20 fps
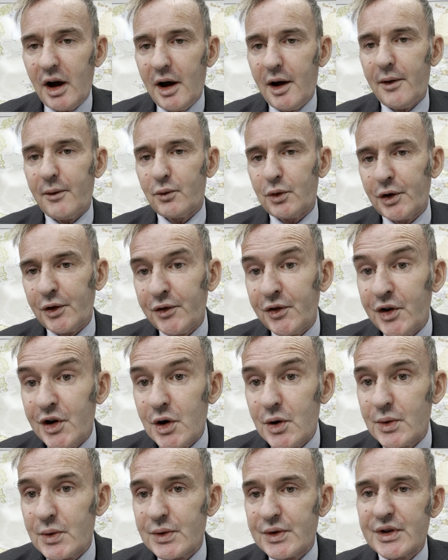
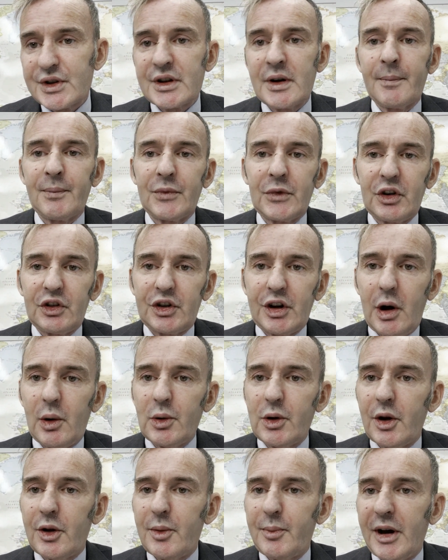refused
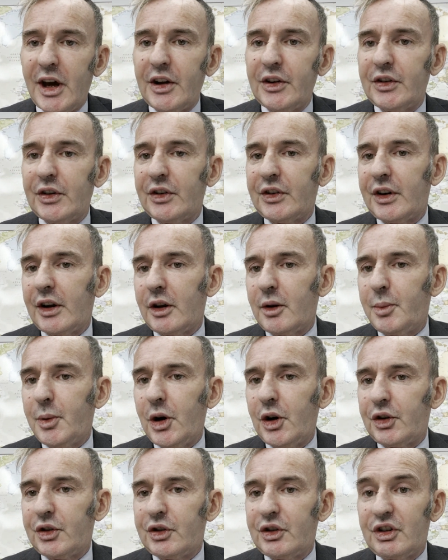solely on the basis that the
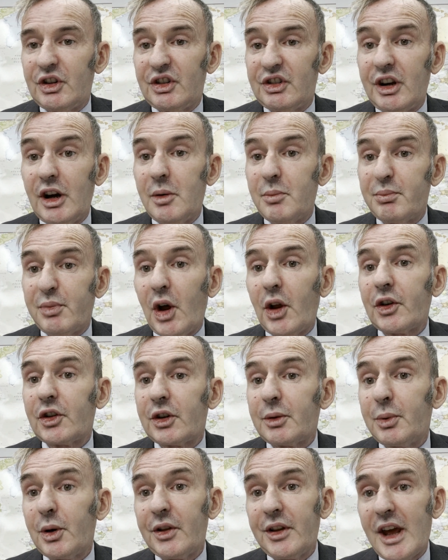person just didn't bother
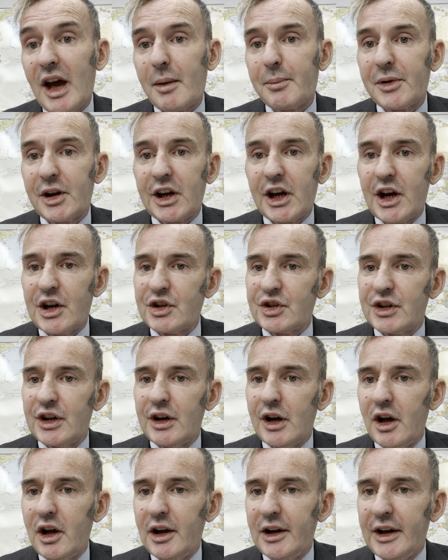to put the application in
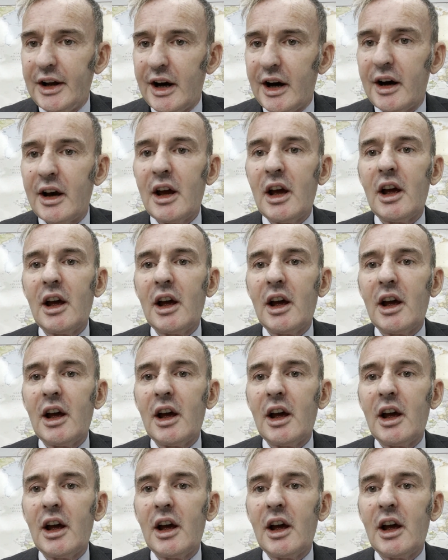earlier